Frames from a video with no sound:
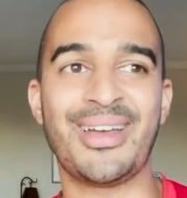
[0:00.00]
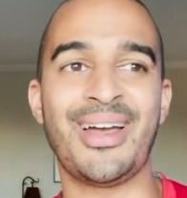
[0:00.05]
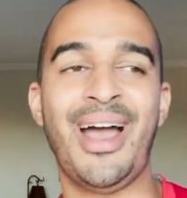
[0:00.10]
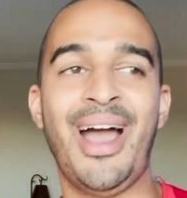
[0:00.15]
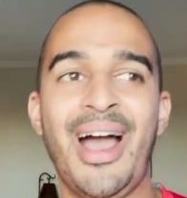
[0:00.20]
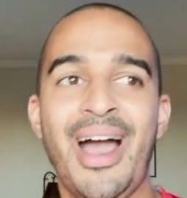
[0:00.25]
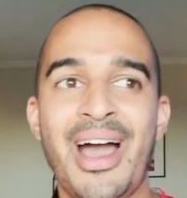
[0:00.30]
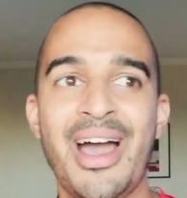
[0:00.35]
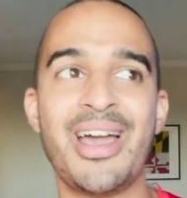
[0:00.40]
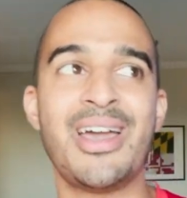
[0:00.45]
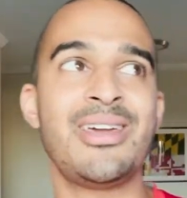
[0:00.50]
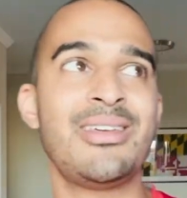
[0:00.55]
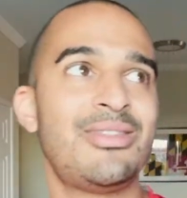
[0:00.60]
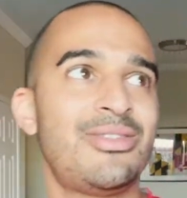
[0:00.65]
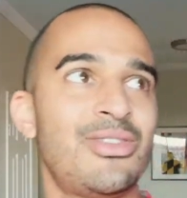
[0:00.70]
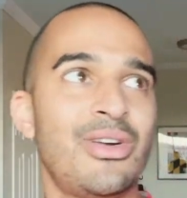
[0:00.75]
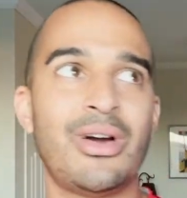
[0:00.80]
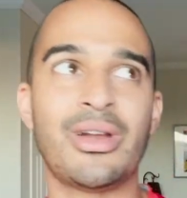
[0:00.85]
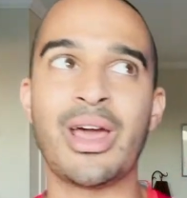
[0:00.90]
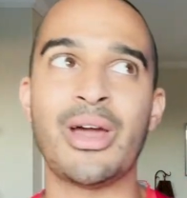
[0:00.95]
I
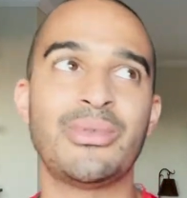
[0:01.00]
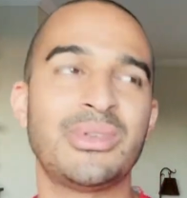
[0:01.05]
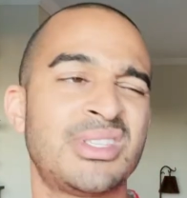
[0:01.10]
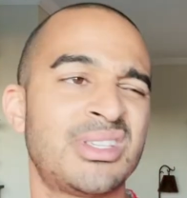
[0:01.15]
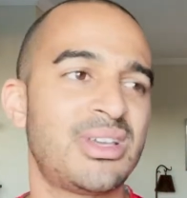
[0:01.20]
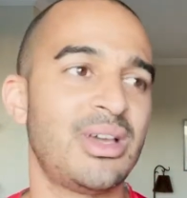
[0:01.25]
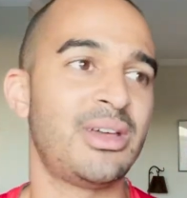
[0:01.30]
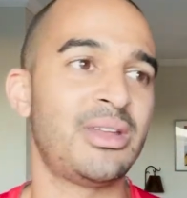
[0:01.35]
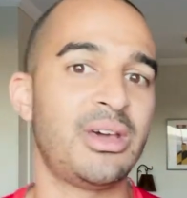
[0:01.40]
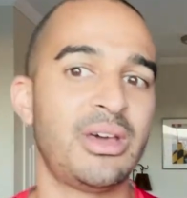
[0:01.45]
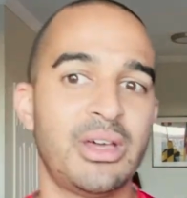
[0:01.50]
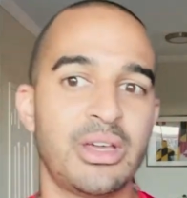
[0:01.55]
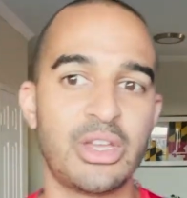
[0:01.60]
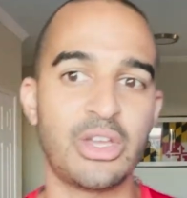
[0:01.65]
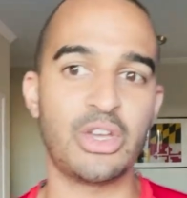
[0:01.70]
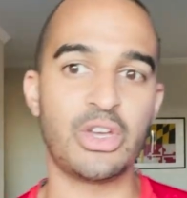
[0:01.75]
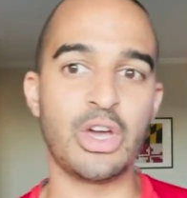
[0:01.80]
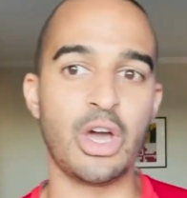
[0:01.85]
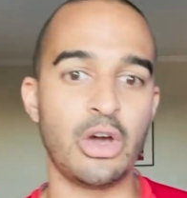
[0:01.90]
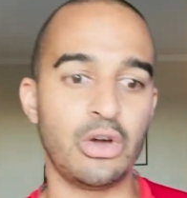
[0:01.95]
thought I was gonna
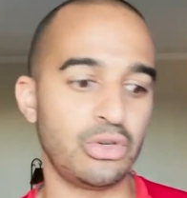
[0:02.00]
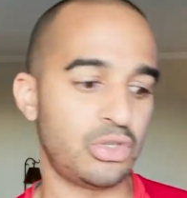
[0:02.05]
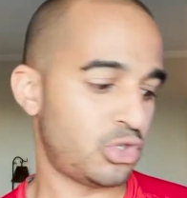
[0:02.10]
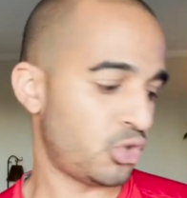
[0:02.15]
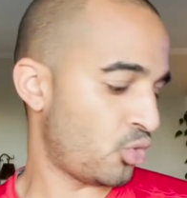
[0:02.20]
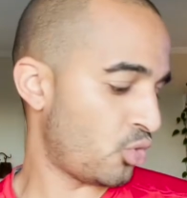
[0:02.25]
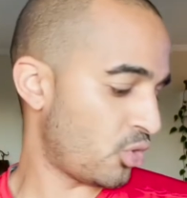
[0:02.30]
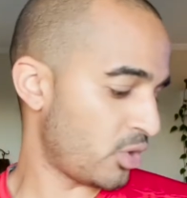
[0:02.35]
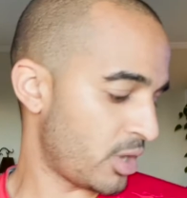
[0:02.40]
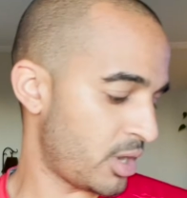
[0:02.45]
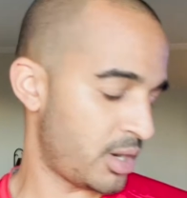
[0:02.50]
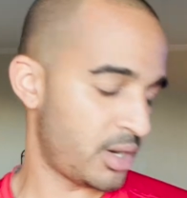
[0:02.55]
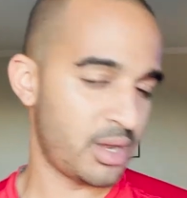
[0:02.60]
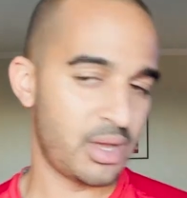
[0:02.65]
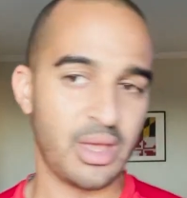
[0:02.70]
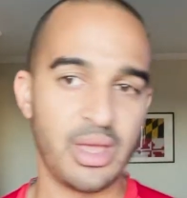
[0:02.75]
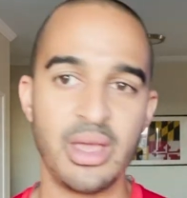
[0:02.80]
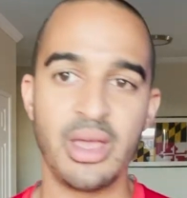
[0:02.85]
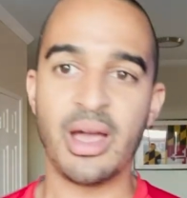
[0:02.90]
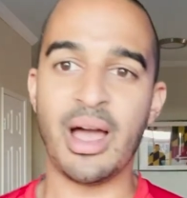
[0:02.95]
go toward
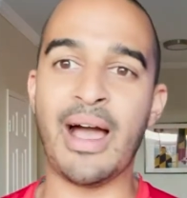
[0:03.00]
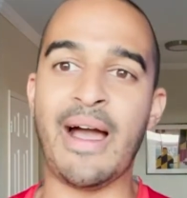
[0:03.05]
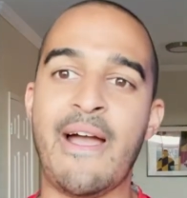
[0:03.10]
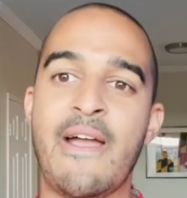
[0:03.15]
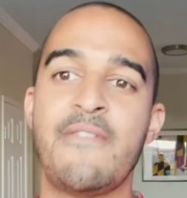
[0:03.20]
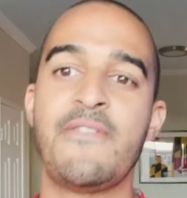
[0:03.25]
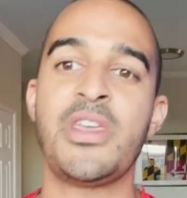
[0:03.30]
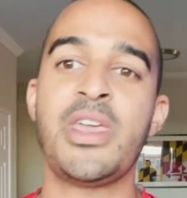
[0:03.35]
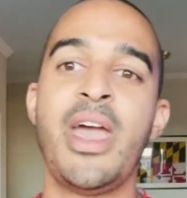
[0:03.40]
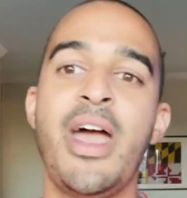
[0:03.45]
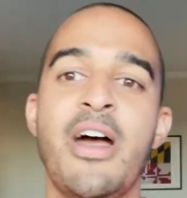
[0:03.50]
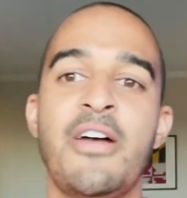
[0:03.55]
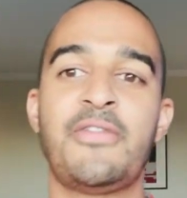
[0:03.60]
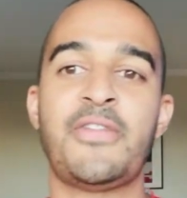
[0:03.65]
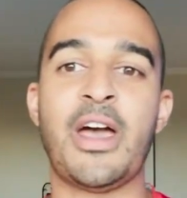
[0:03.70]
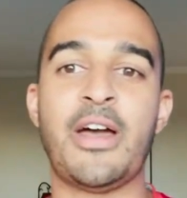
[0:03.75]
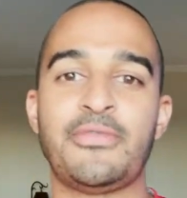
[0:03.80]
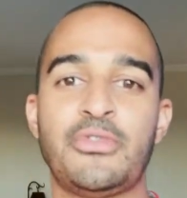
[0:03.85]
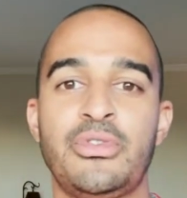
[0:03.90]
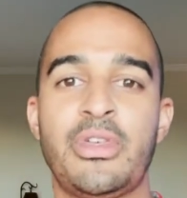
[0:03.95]
I V F
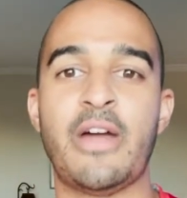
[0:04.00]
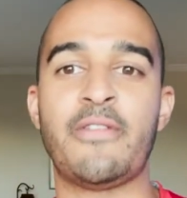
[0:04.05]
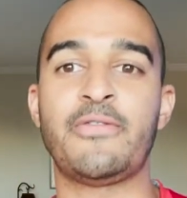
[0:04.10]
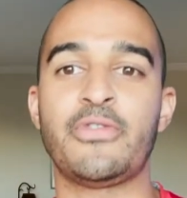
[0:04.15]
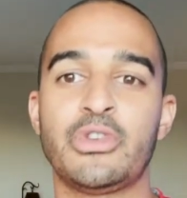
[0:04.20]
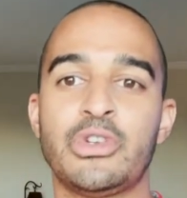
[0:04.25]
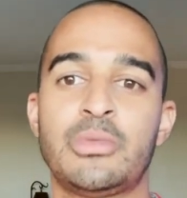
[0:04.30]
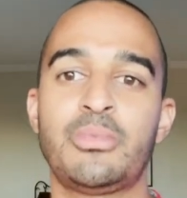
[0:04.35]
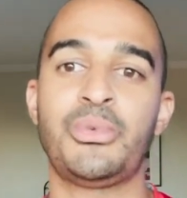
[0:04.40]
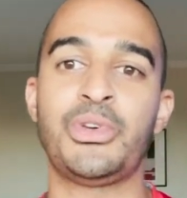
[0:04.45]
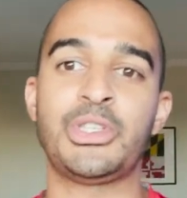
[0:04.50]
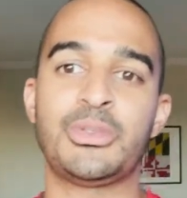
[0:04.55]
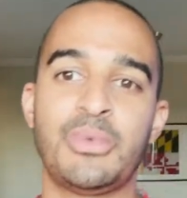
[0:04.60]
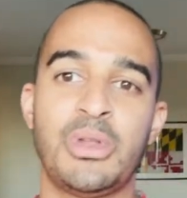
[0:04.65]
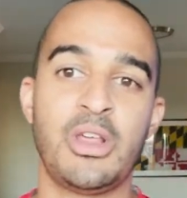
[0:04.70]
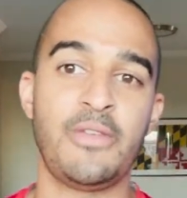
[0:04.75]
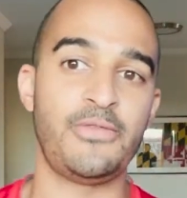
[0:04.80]
after that first placement.